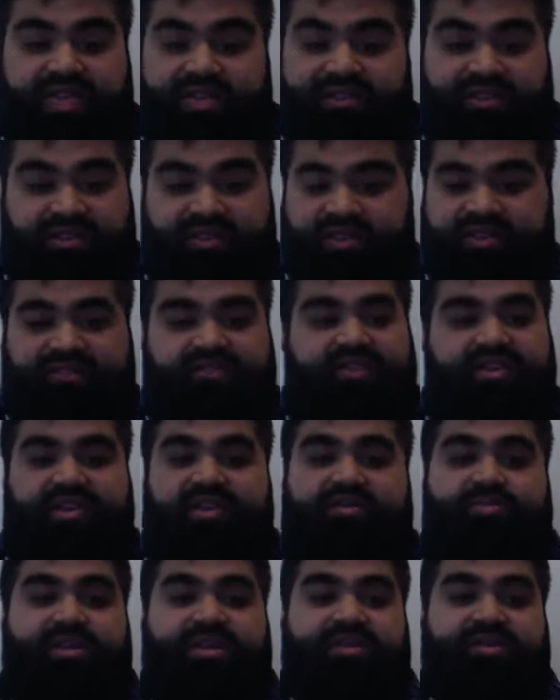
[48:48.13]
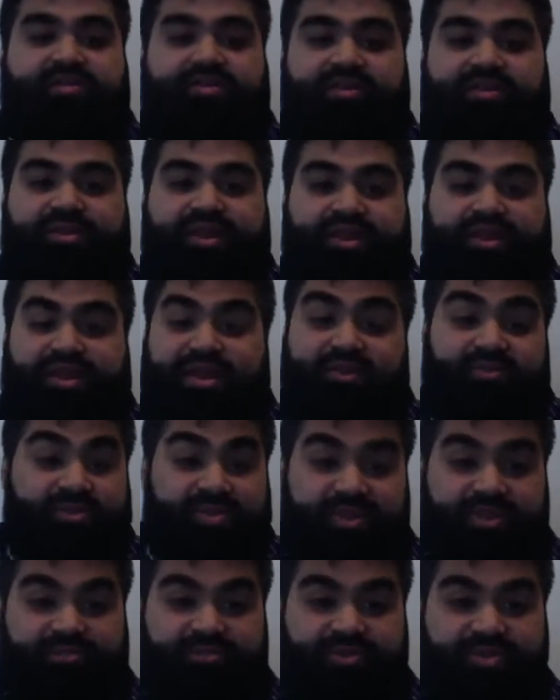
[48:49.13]
I think that's very commendable, and I
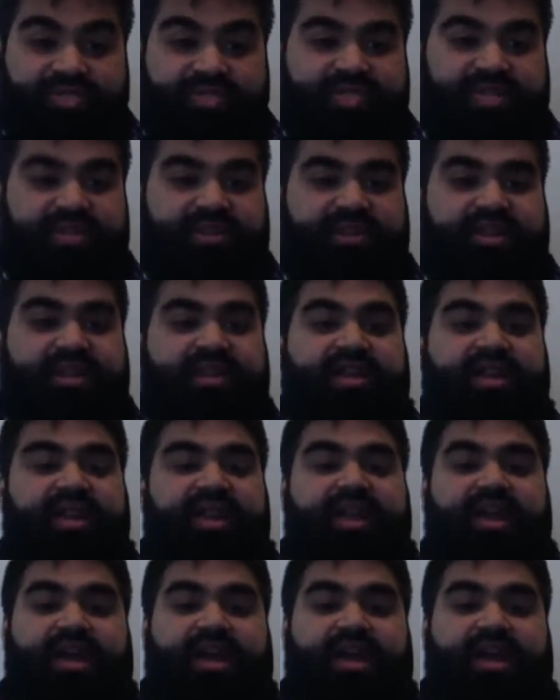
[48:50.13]
really appreciate that.